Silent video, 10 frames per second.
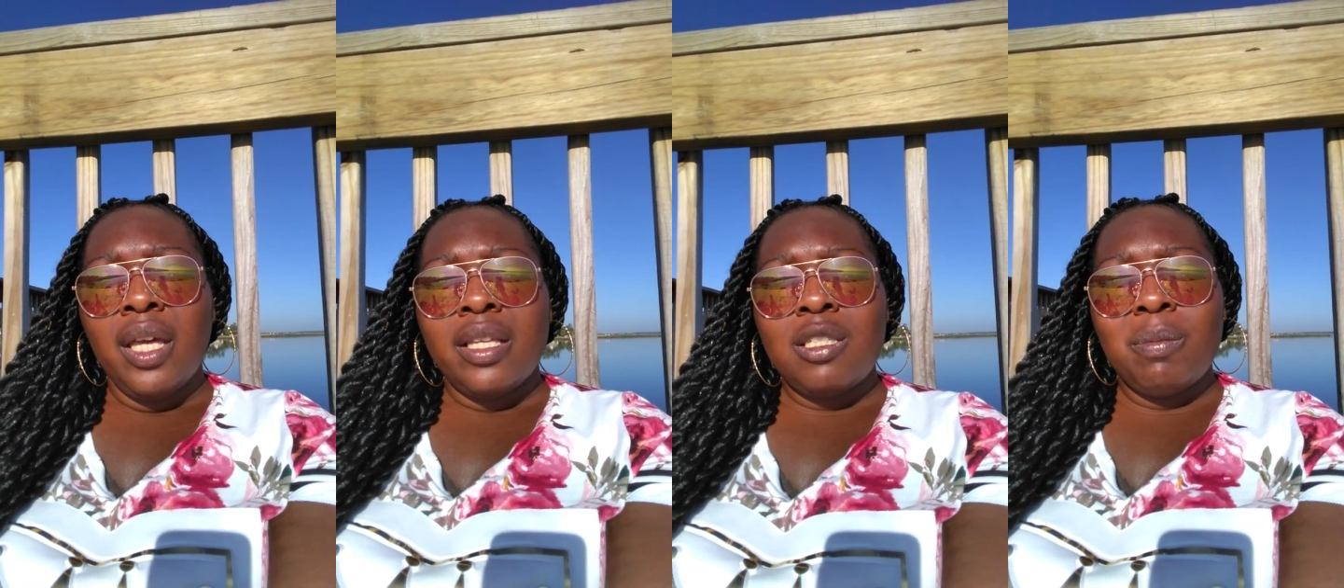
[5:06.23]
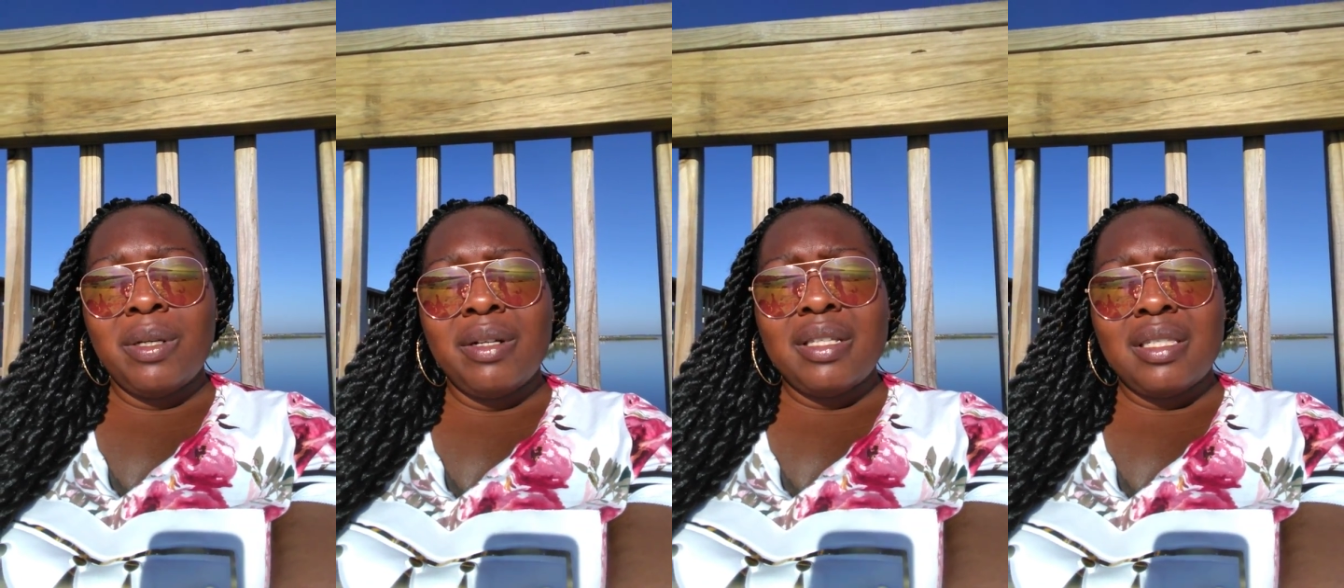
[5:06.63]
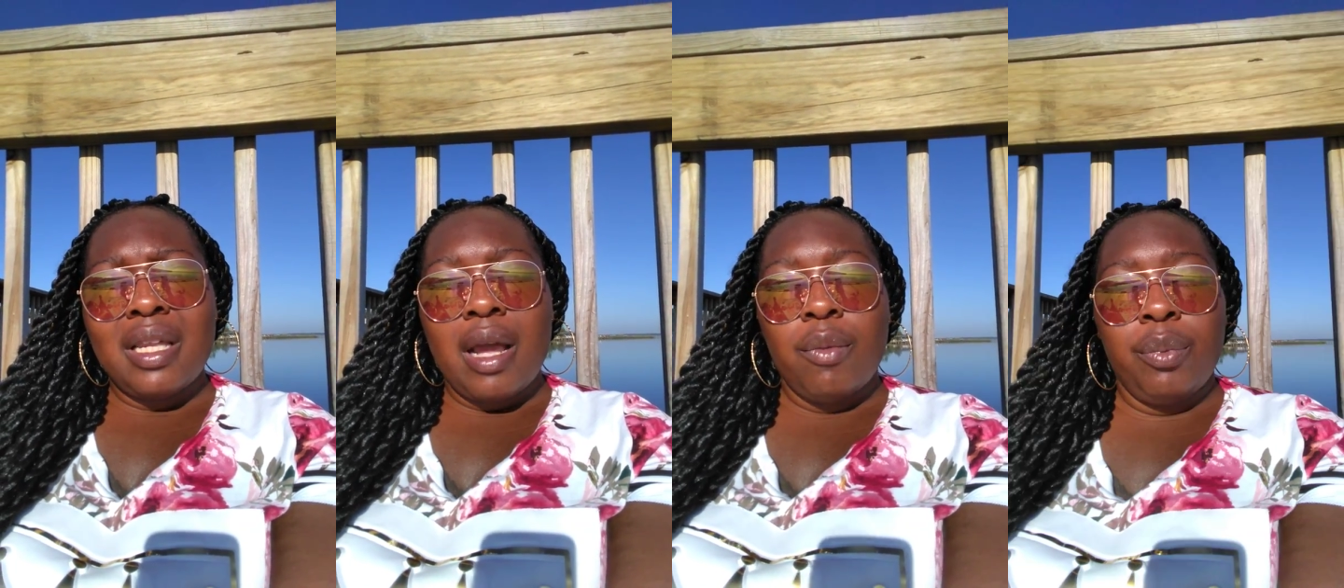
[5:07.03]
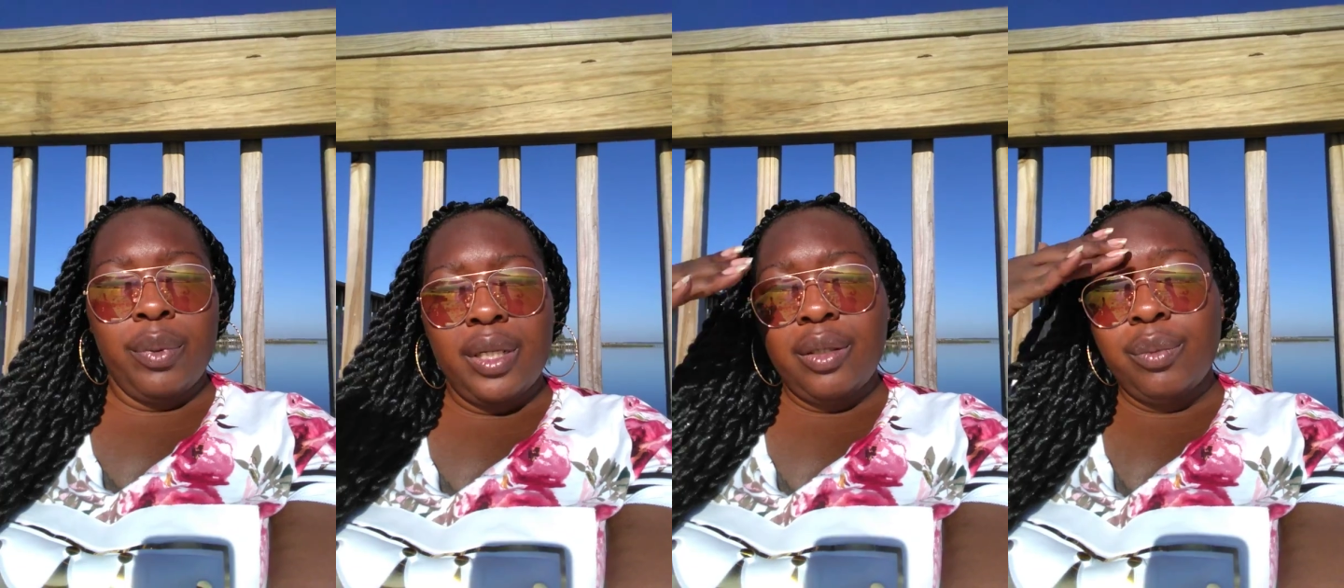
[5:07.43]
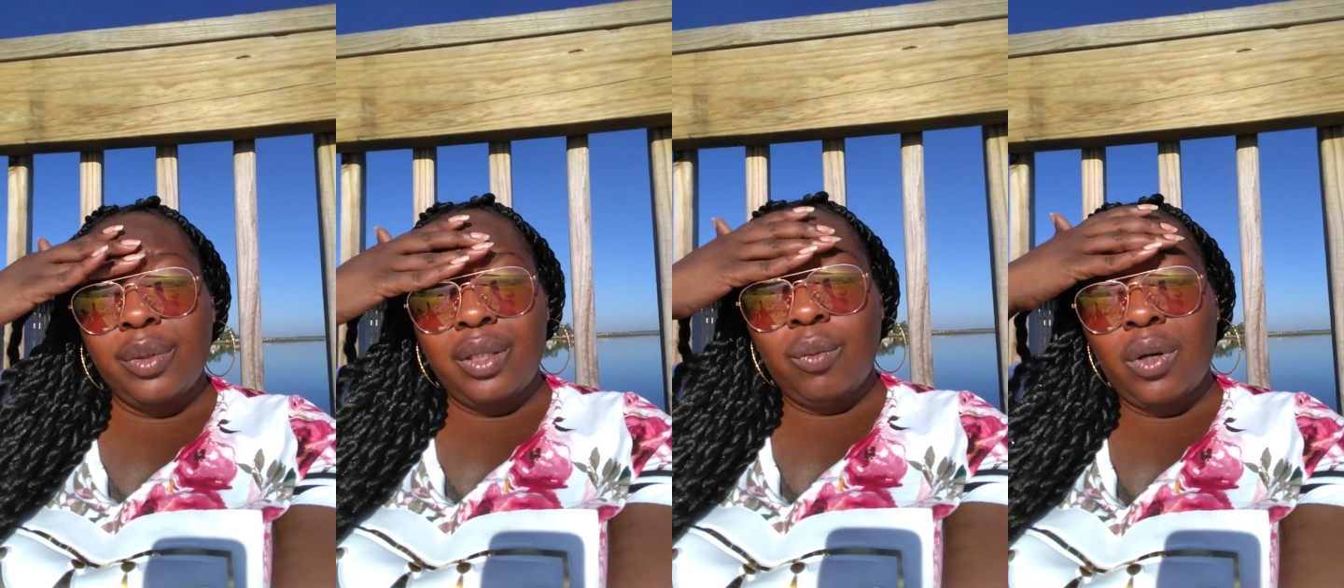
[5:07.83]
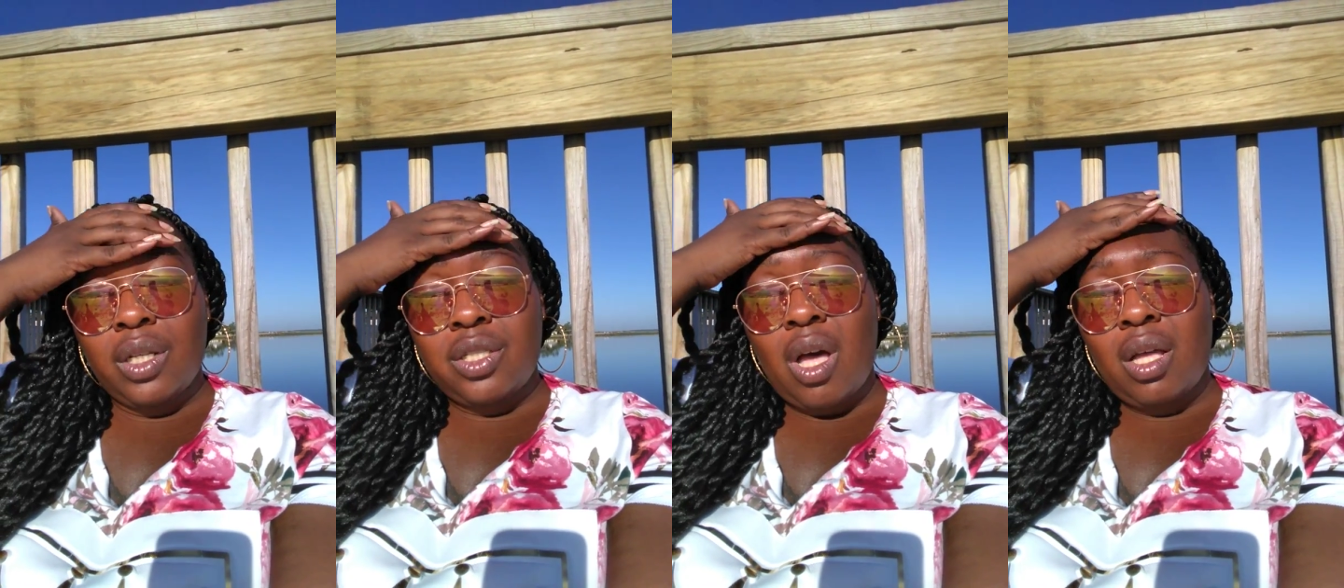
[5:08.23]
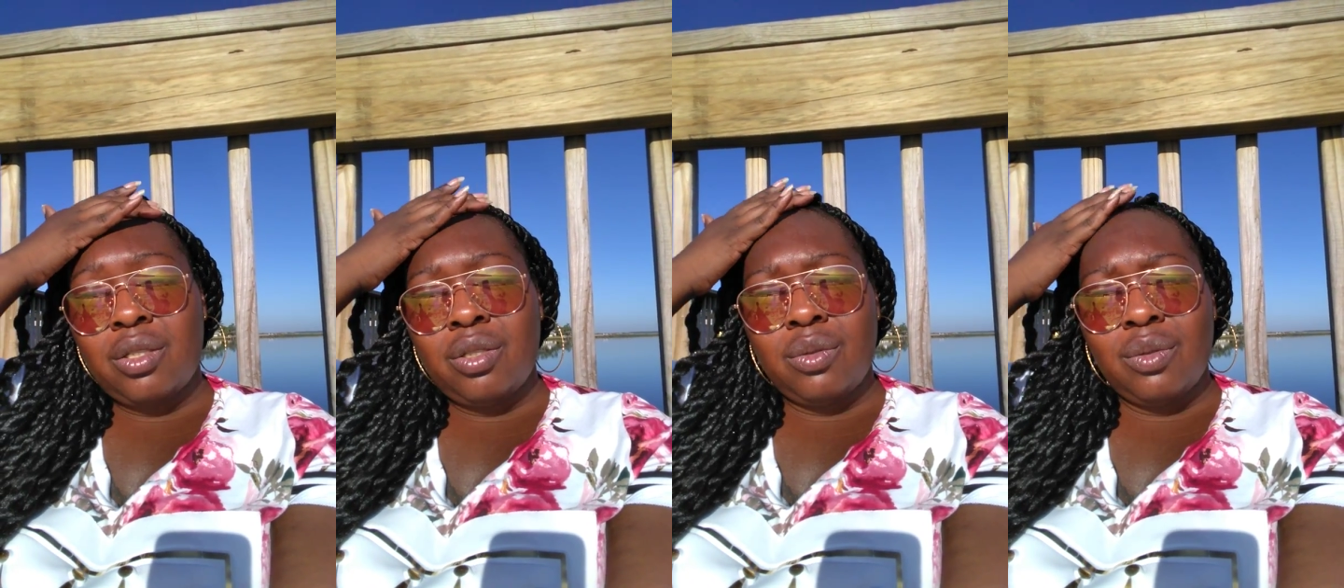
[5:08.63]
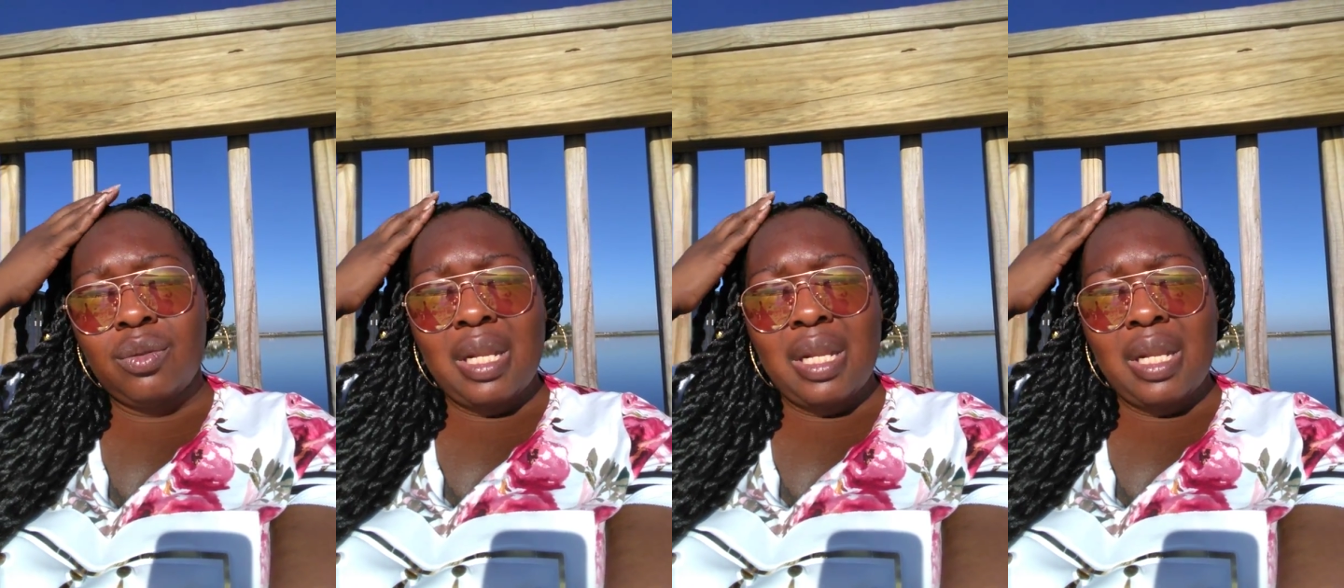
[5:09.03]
spirits that I really, really want to talk to.